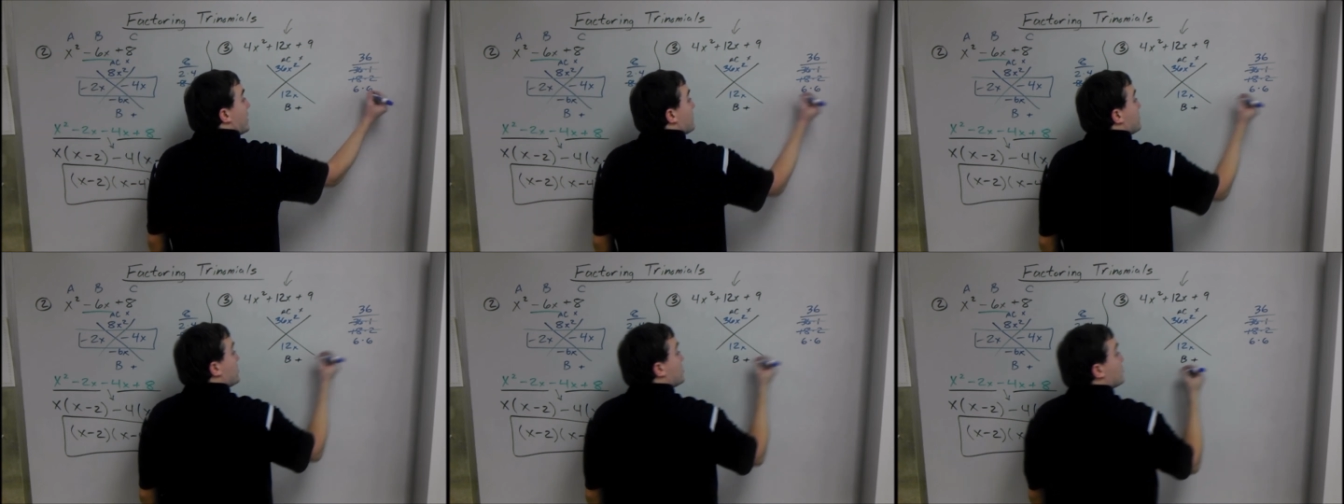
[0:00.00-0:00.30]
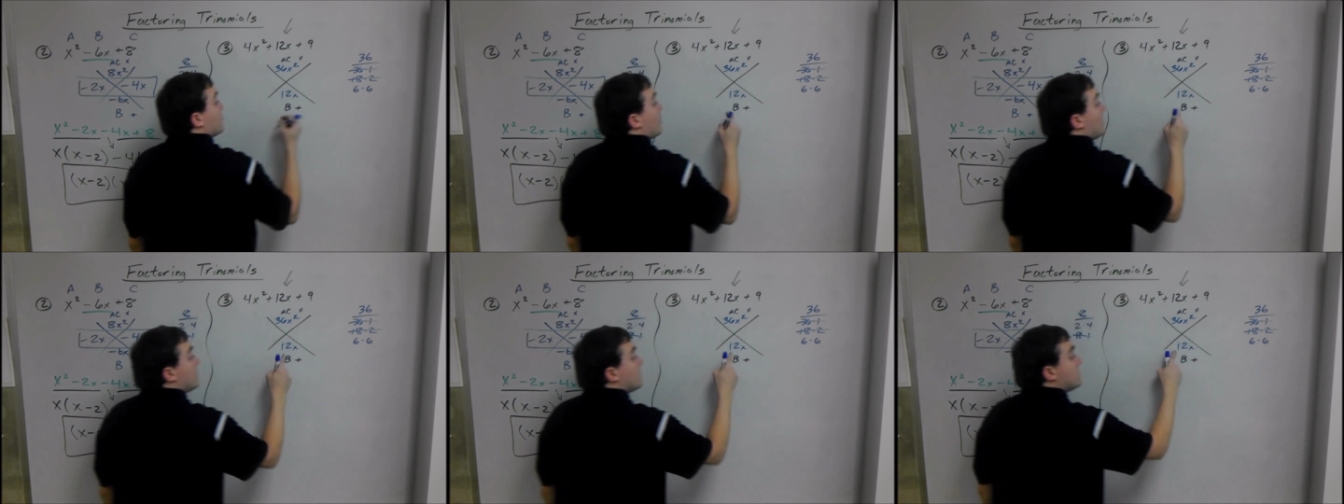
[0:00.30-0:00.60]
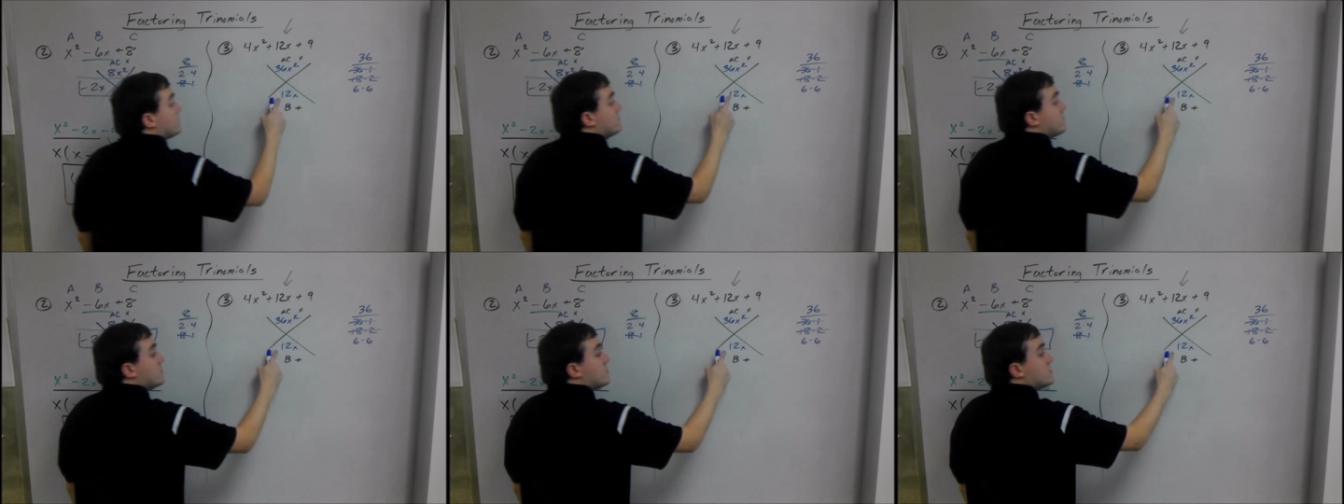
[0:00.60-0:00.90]
up to
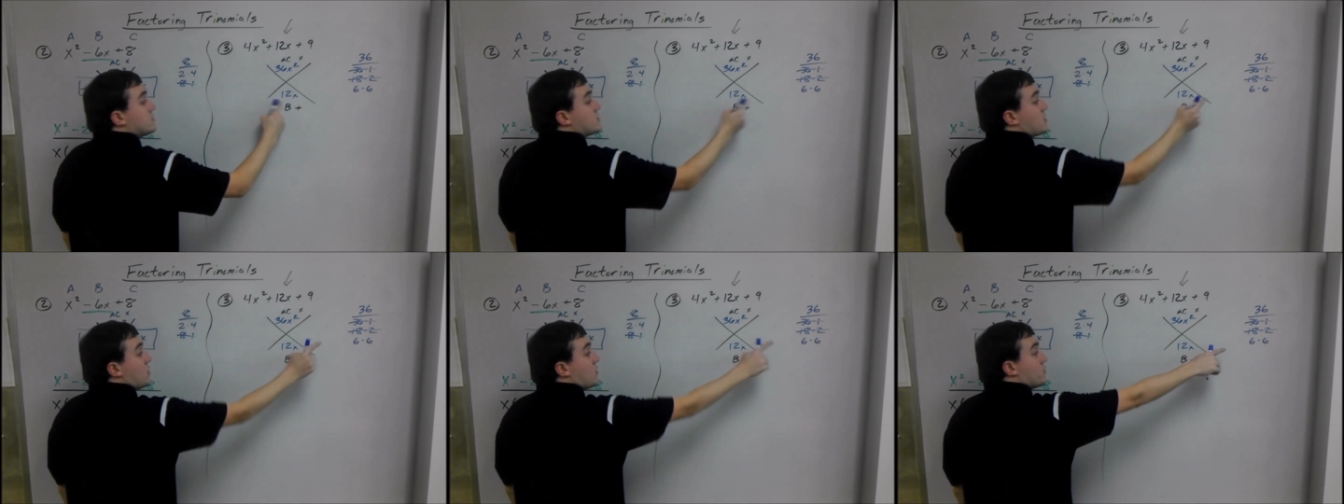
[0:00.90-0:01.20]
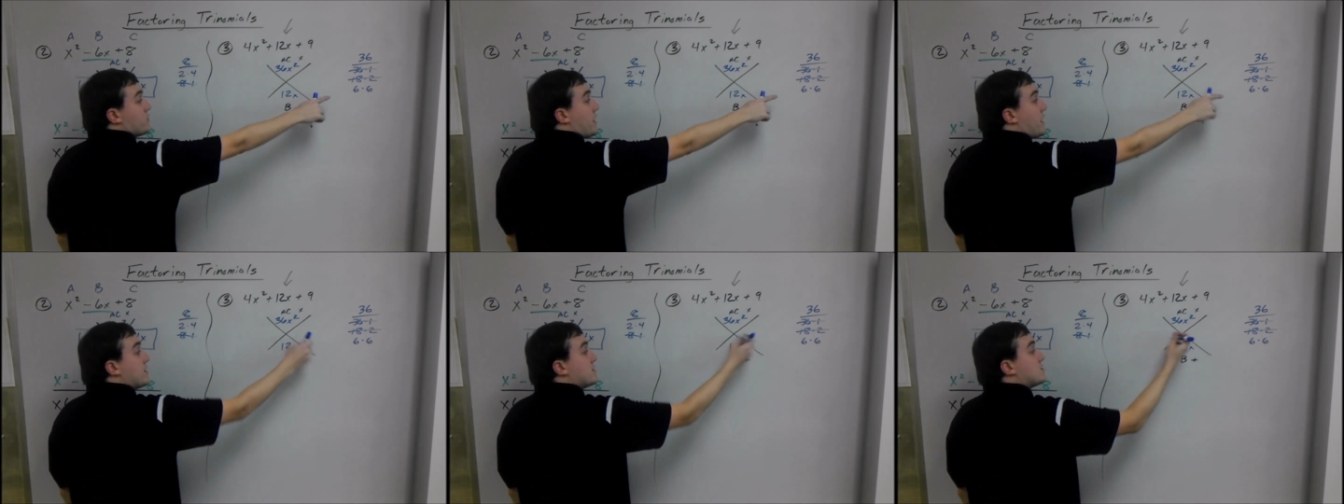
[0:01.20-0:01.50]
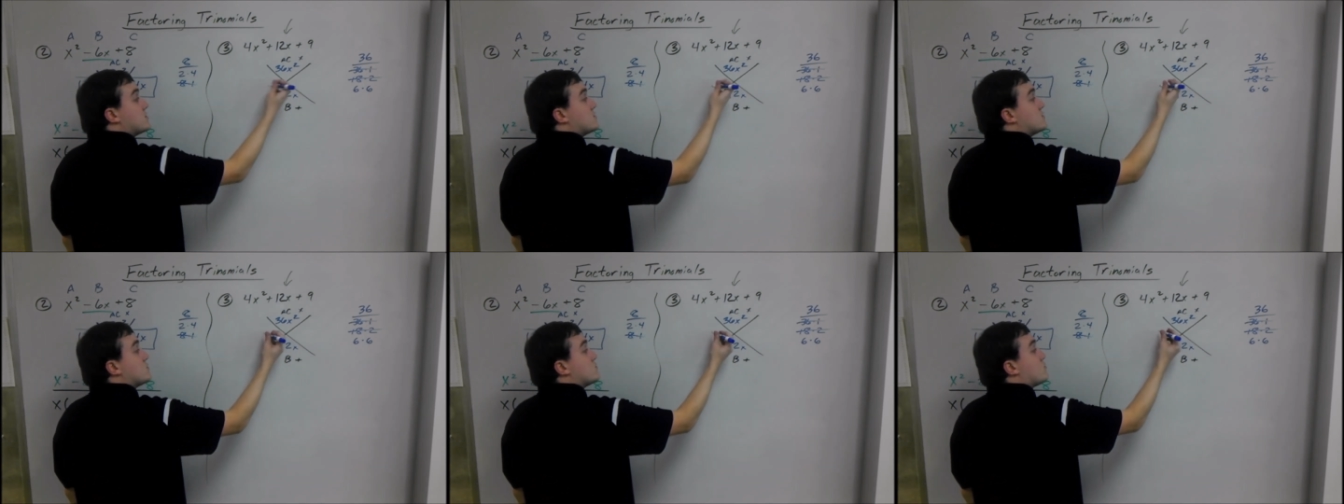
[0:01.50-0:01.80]
12. So
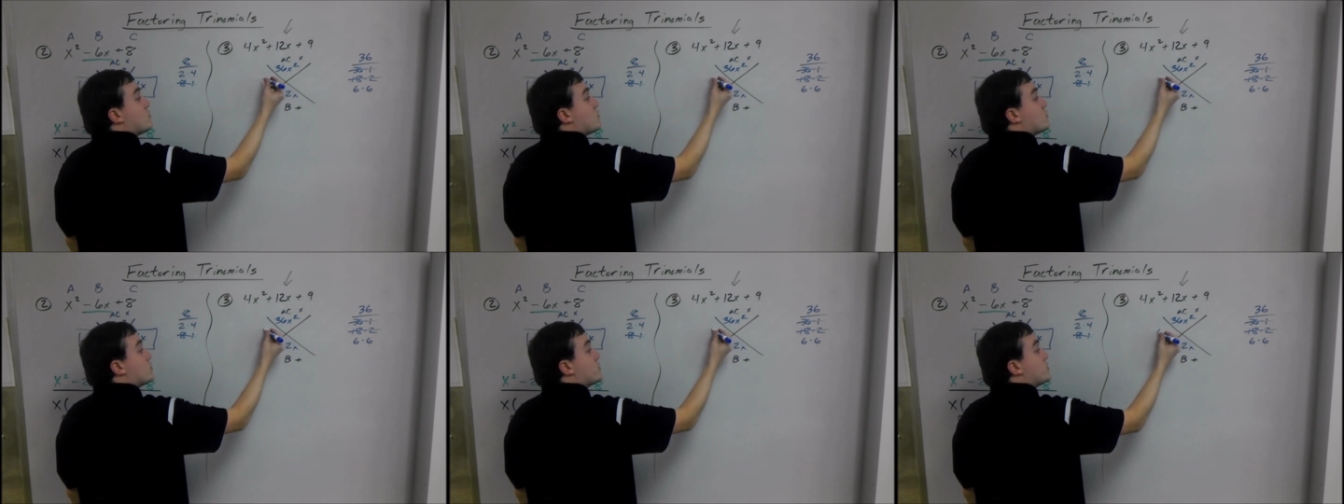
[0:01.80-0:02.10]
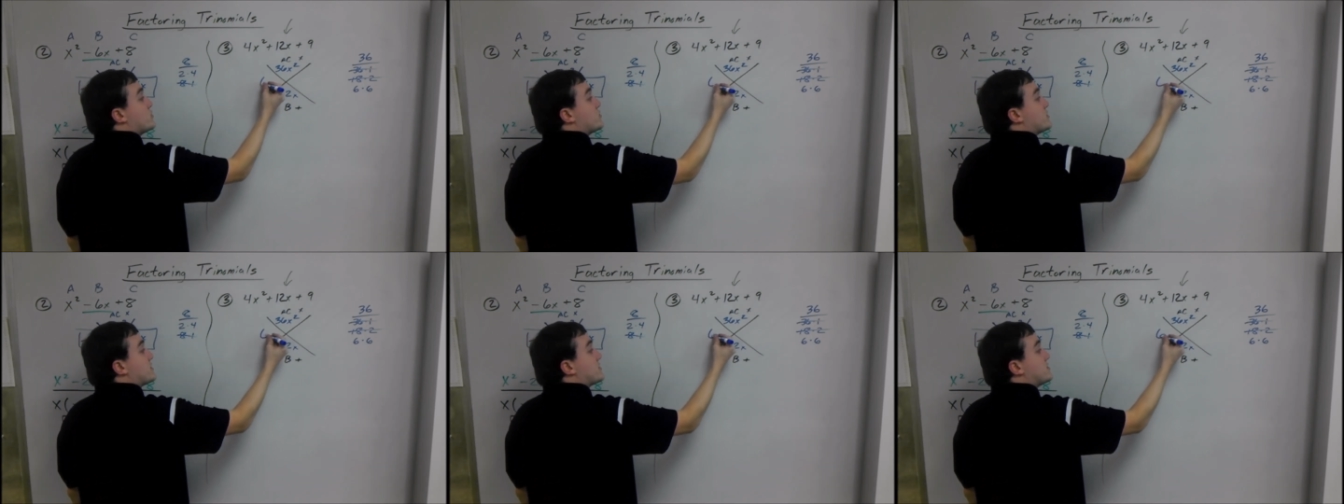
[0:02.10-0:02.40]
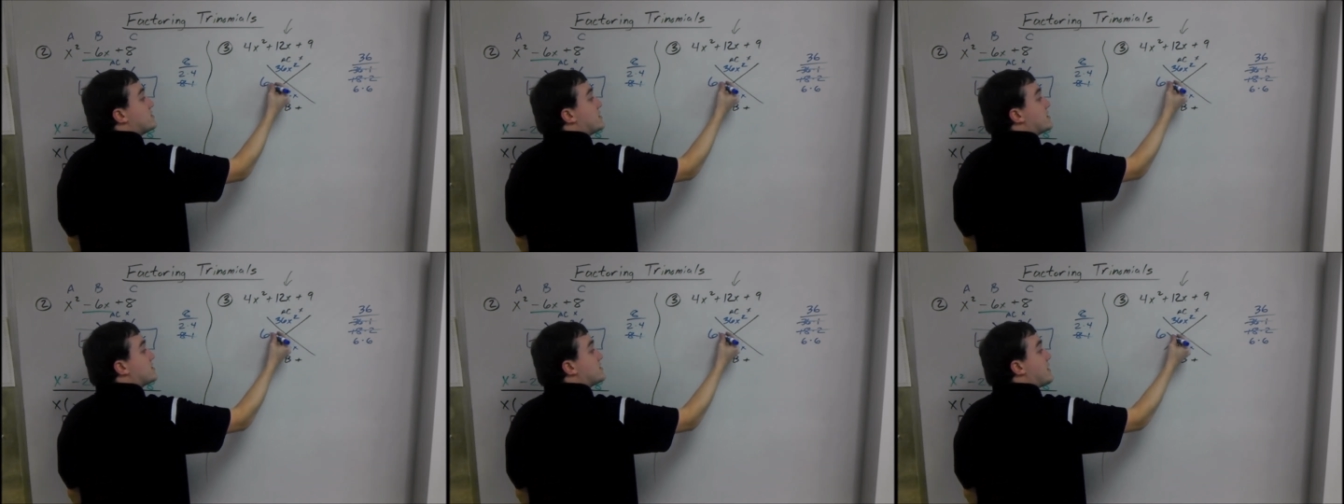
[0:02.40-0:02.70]
that's what we're using,
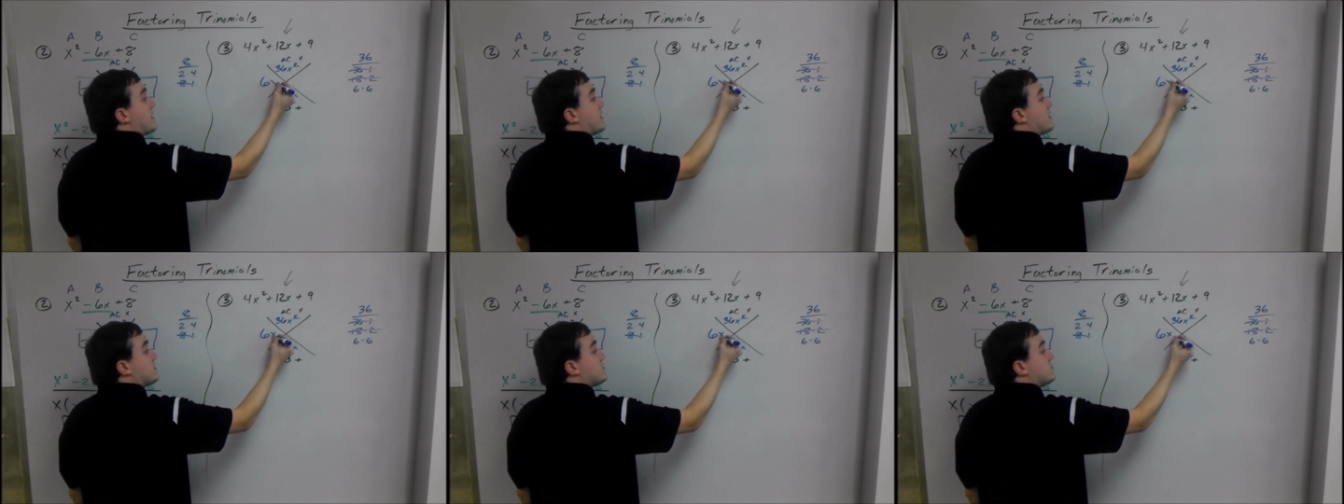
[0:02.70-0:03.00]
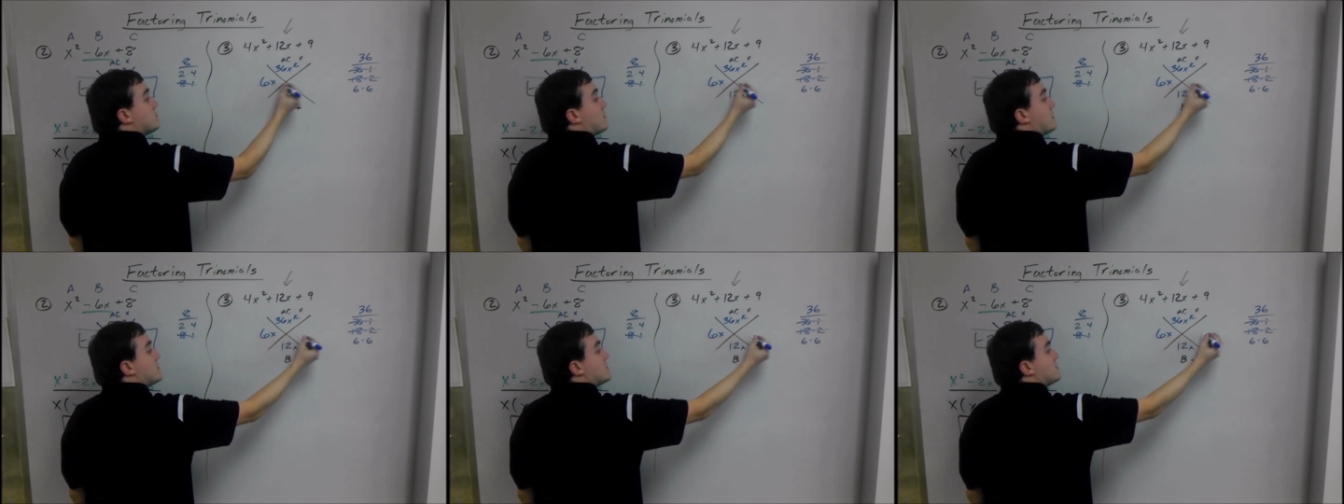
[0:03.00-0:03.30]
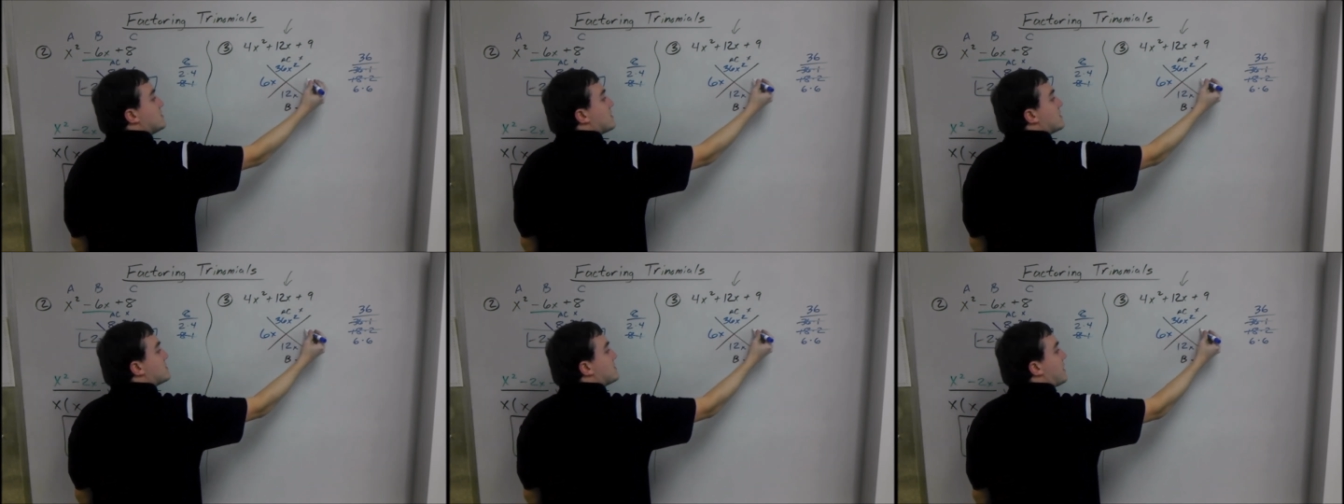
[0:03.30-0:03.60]
6x and
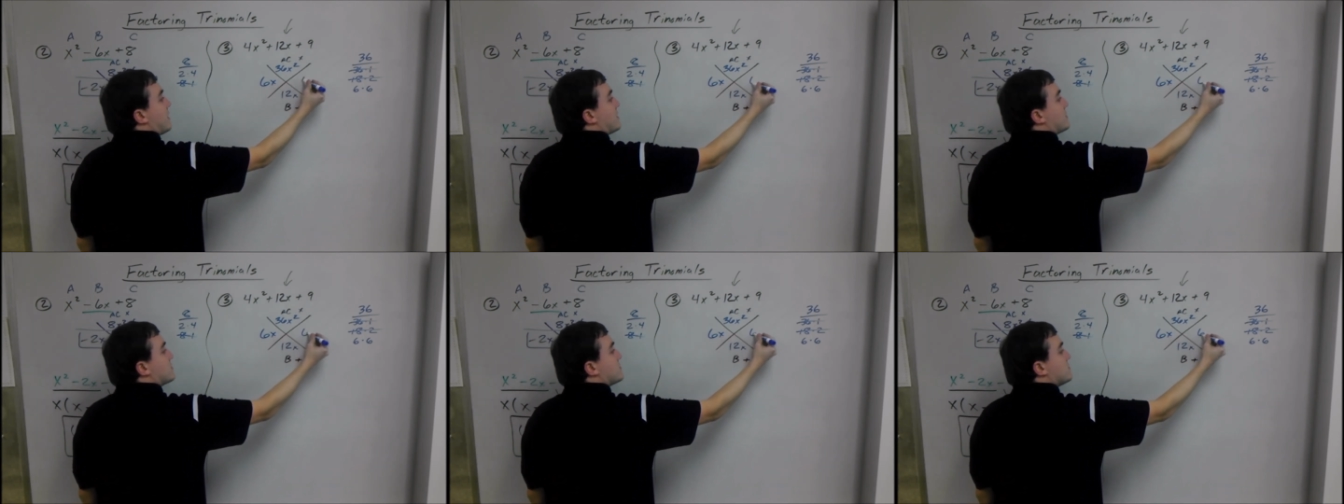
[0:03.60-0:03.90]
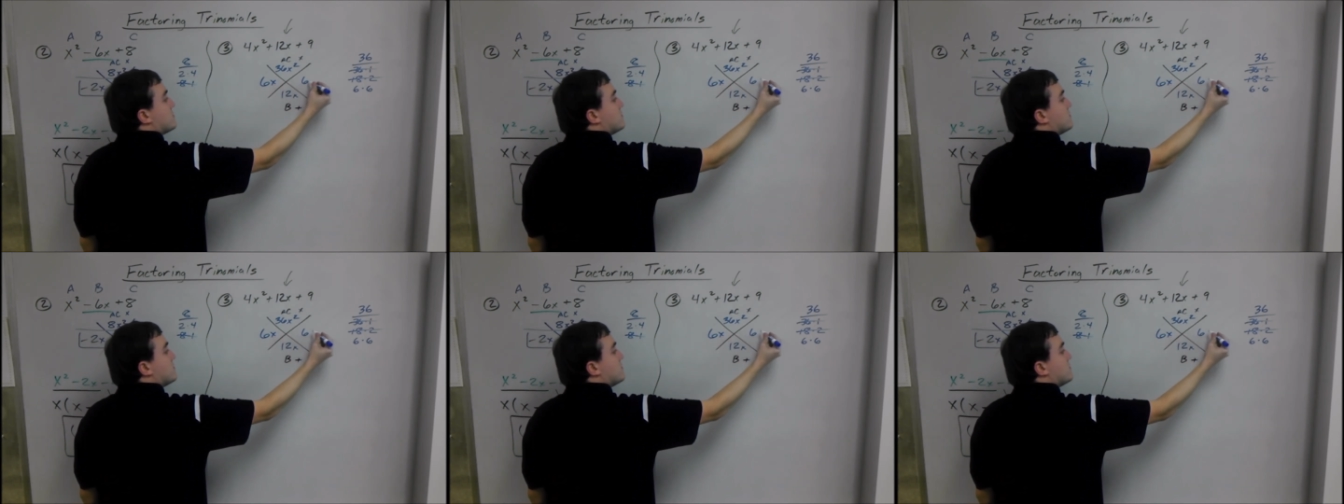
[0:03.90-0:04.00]
6x.